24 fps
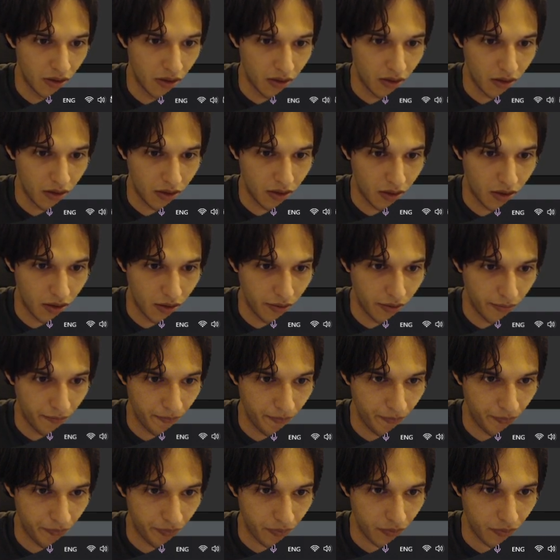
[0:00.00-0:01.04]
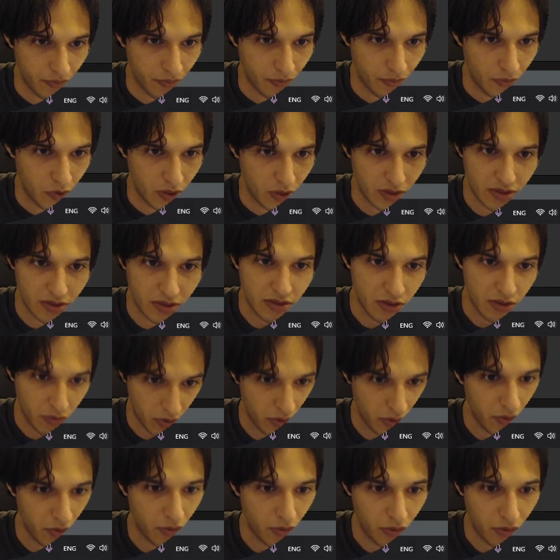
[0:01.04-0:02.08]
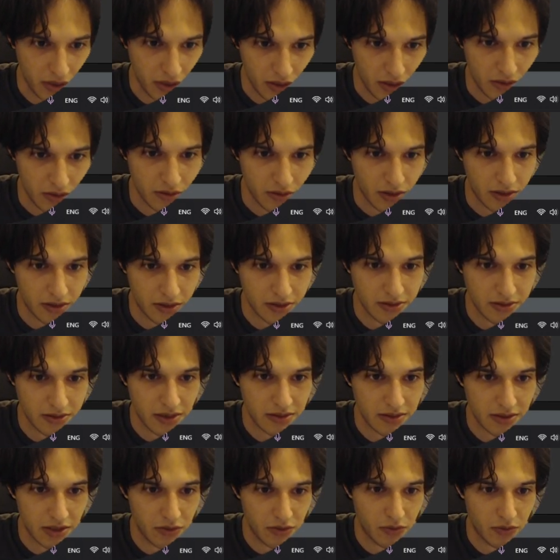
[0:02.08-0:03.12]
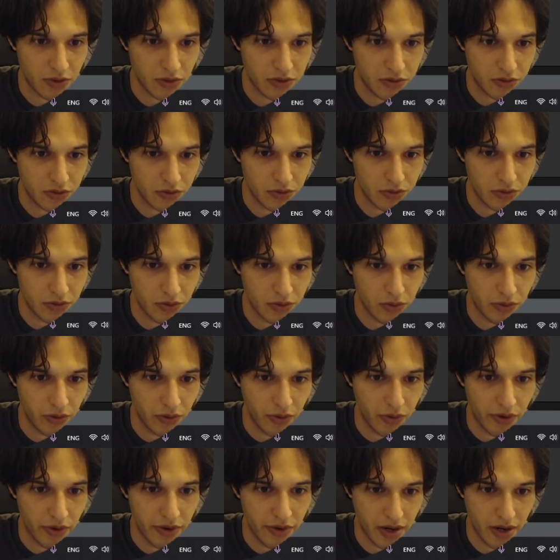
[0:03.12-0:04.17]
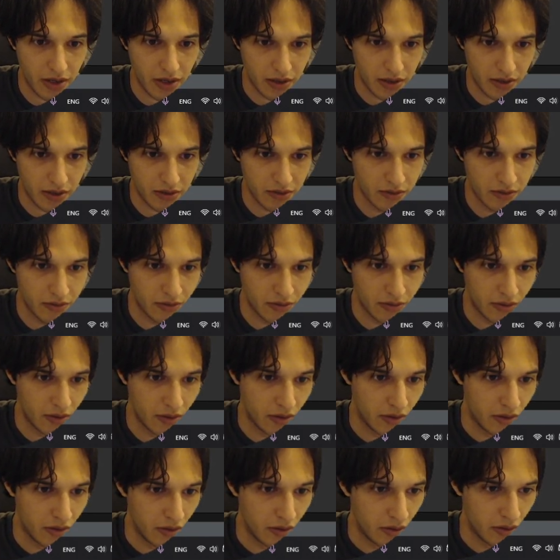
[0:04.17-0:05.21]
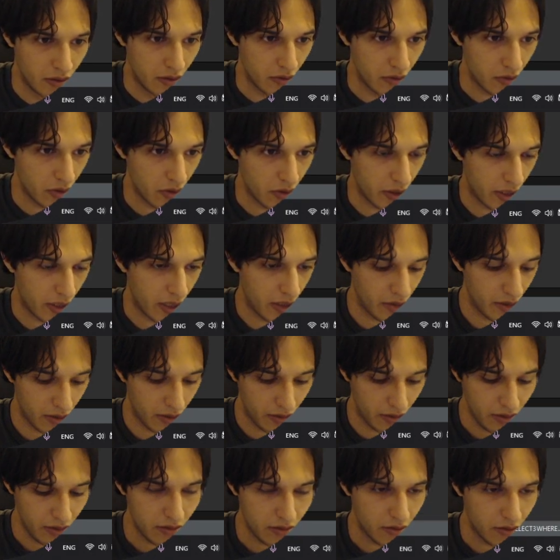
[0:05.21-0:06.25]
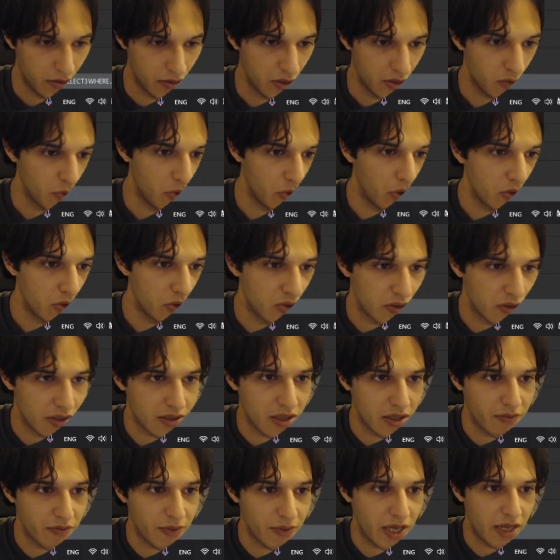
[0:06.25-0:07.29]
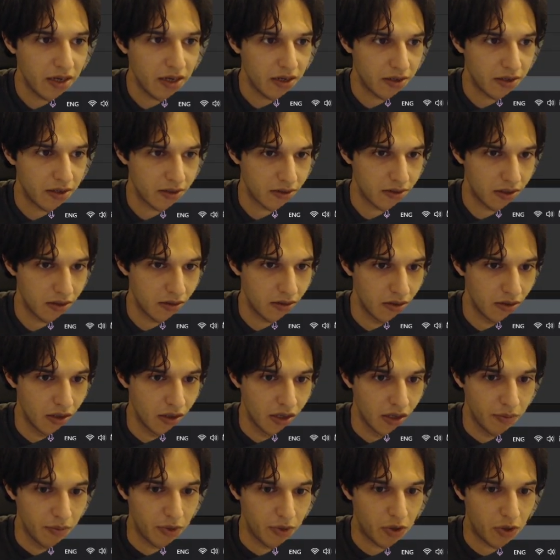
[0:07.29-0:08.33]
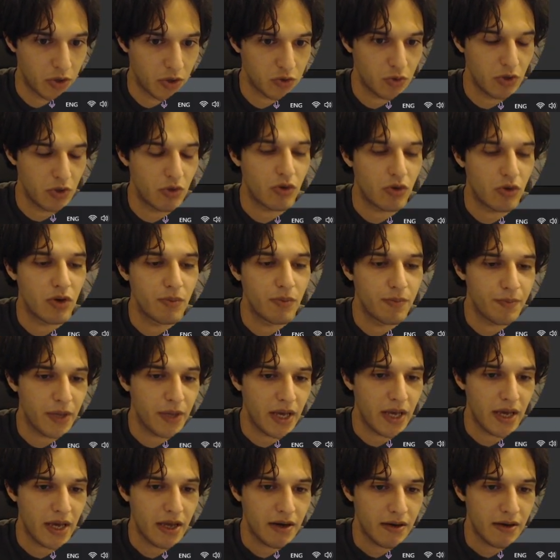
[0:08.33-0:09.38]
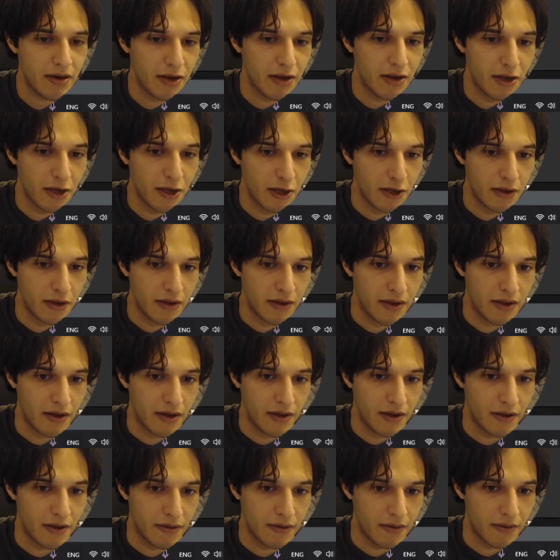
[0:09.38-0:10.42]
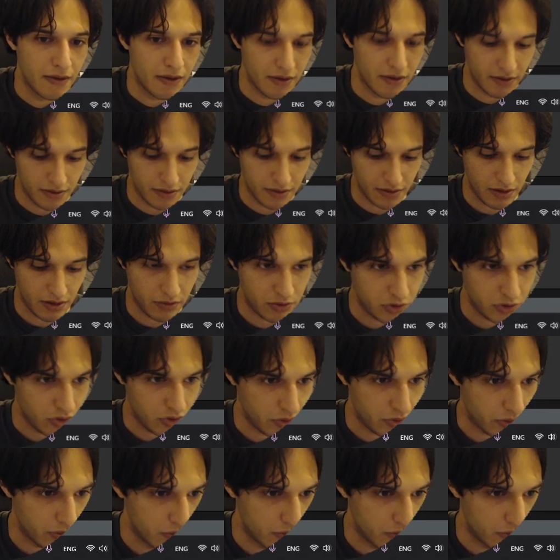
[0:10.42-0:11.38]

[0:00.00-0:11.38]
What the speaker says: Does not equal to 3, and does not equal to null. So I can't run it. This will also not give me any result. Because when you compare, I'll show you.